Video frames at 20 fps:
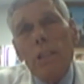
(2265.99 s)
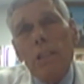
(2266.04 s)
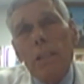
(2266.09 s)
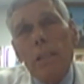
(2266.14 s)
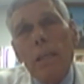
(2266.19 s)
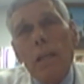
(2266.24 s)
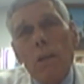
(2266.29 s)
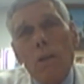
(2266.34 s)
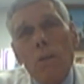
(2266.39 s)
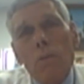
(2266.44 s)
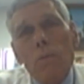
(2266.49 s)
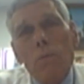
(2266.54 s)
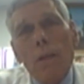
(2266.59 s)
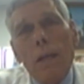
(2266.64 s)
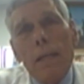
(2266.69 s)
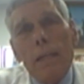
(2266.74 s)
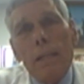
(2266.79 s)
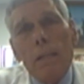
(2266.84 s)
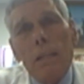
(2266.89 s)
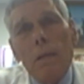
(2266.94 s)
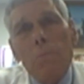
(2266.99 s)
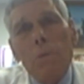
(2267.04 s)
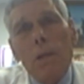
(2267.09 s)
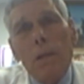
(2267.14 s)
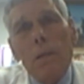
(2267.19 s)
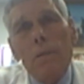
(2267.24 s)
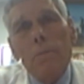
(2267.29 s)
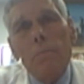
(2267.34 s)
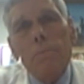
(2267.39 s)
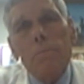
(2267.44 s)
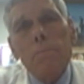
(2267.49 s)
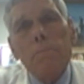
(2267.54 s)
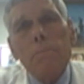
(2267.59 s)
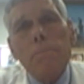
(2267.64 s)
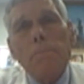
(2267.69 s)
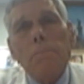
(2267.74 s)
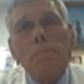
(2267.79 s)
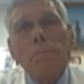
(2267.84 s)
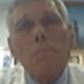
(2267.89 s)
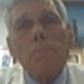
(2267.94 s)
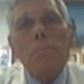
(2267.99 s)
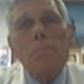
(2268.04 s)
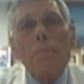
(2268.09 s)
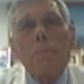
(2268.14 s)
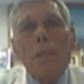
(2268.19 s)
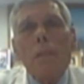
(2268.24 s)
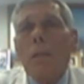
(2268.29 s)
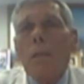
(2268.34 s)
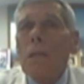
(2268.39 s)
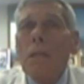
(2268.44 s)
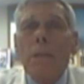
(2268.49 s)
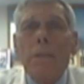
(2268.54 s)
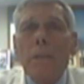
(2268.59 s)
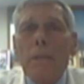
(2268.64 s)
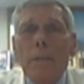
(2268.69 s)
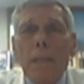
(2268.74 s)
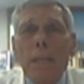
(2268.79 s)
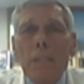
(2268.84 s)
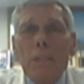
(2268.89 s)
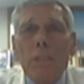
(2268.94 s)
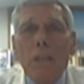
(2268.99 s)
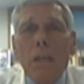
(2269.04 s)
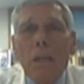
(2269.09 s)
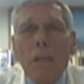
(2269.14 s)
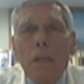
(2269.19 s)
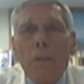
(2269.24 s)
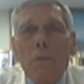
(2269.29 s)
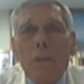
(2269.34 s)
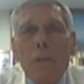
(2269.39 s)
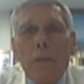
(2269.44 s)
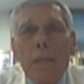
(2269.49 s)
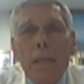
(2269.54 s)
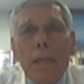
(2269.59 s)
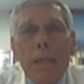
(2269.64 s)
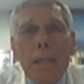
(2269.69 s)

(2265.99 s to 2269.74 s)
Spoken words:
the yellow light come on. I think that's all I really